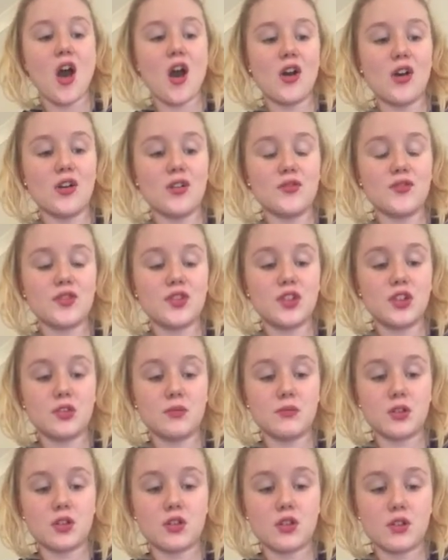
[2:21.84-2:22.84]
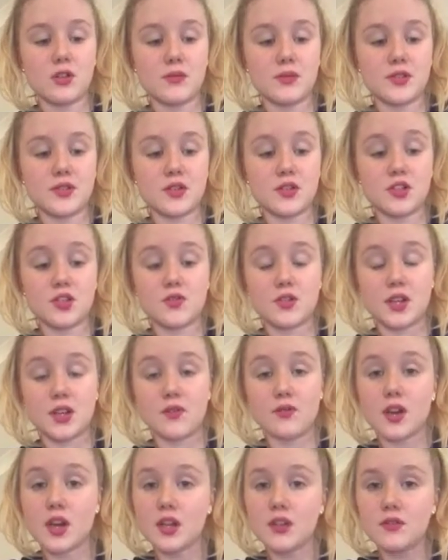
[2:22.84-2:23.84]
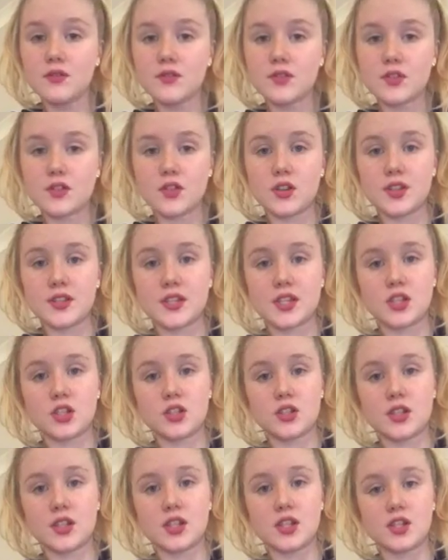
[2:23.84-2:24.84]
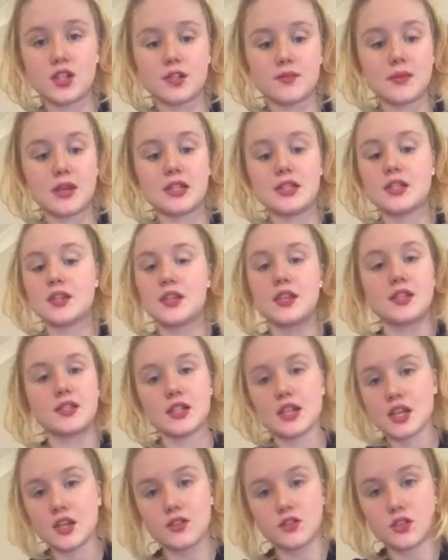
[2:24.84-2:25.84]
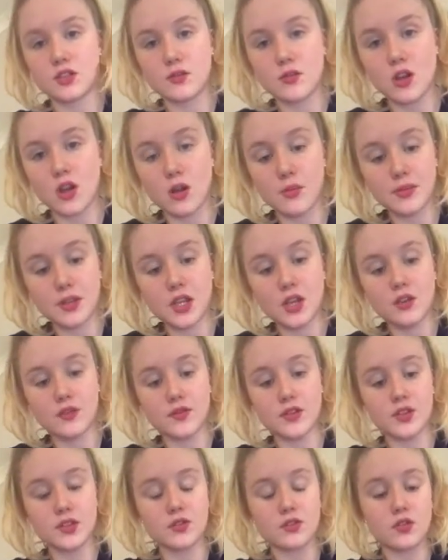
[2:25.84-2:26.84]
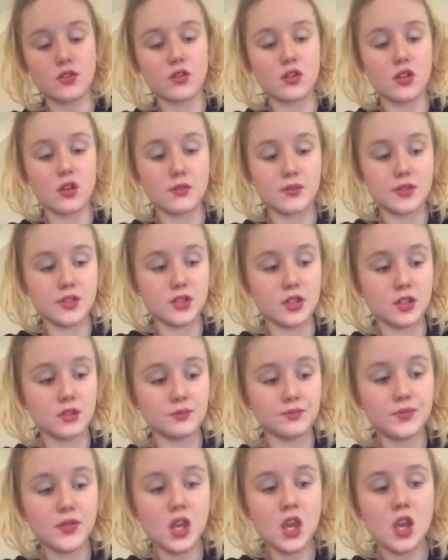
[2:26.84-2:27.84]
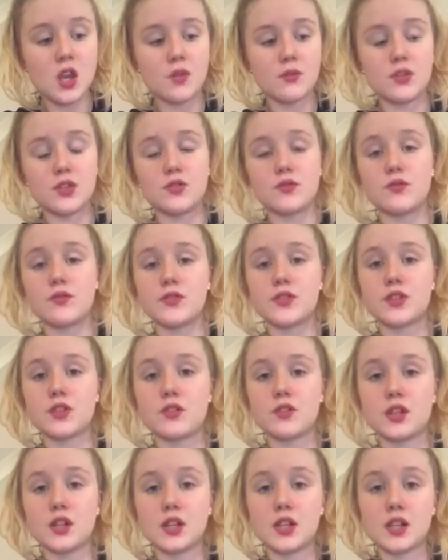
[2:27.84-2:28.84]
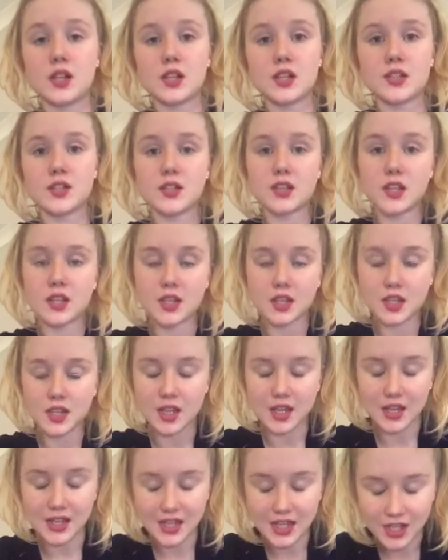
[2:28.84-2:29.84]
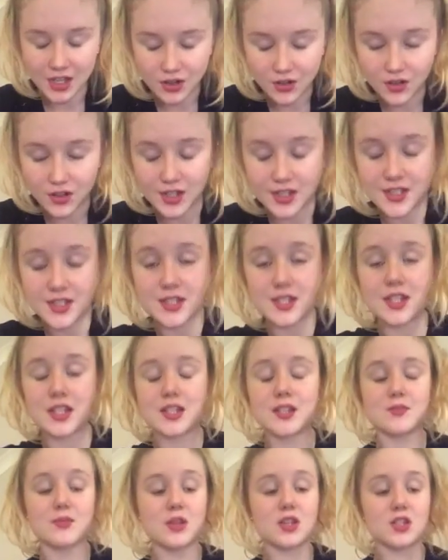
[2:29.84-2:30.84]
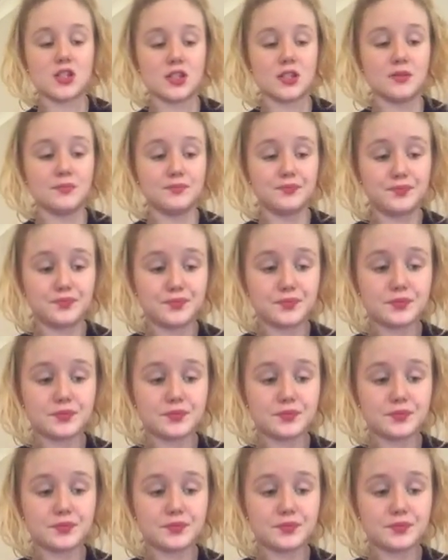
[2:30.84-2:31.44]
of human chromosome 21, so essentially it just means that there's an extra copy of this chromosome, which will result in an increased expression